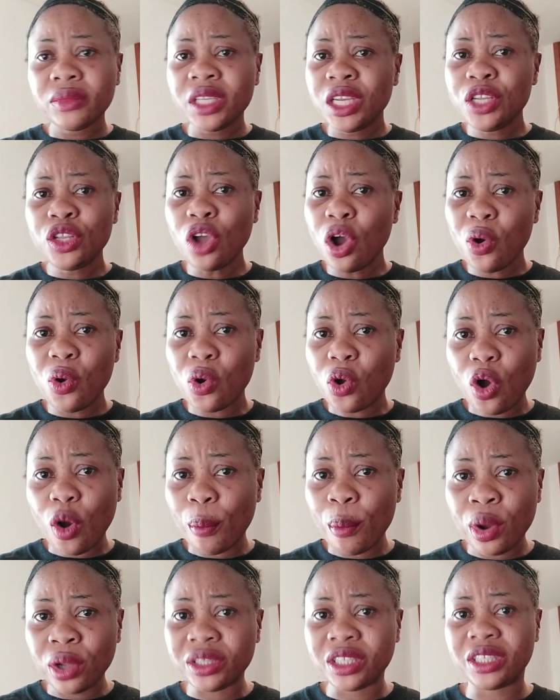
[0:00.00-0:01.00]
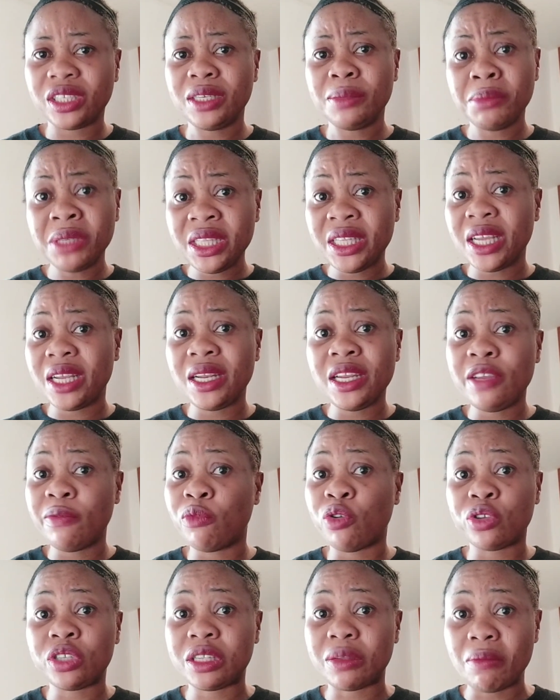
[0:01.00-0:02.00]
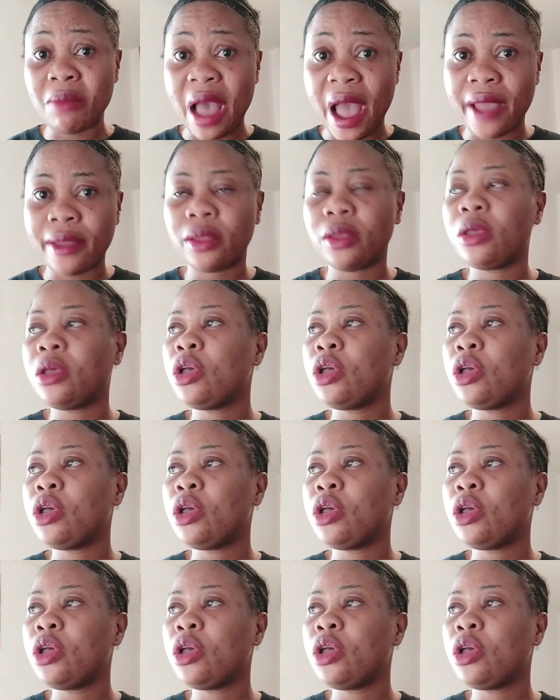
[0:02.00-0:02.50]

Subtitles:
It not go come out immediately must buy.